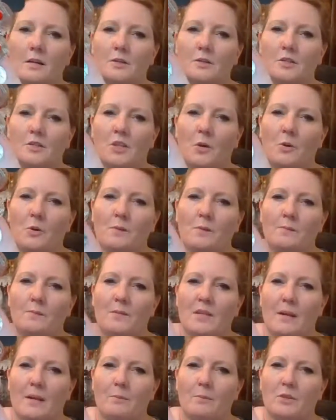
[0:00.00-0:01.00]
Totem
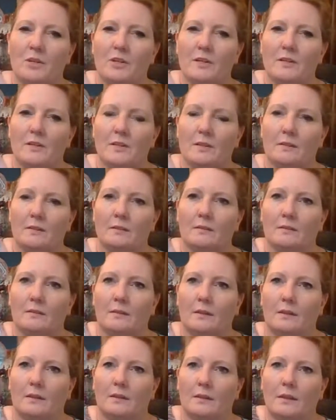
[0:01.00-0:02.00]
Temptress
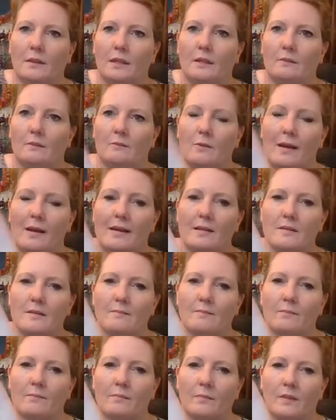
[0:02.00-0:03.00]
in red.
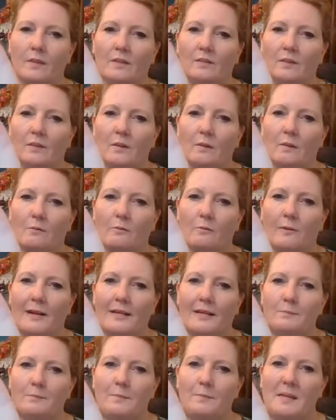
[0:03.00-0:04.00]
These are a
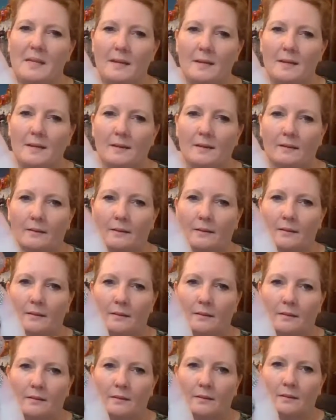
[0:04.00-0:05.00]
red bead
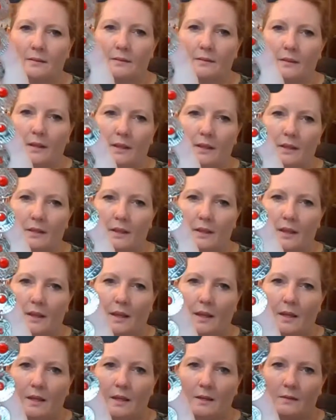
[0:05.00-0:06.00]
in
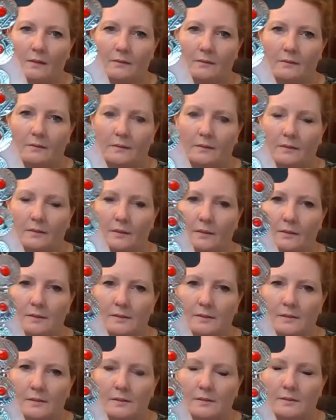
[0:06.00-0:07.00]
a
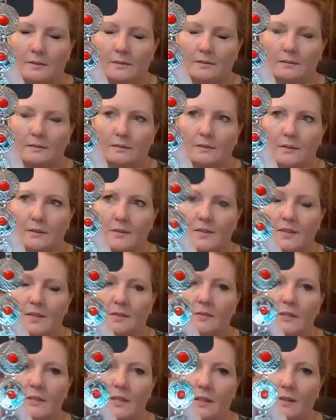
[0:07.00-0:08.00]

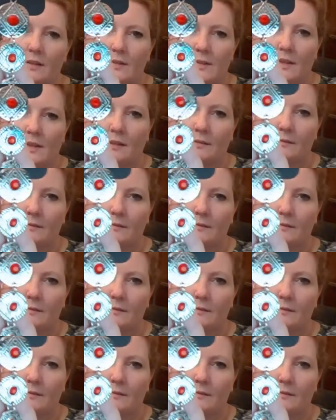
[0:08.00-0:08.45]
silver disc,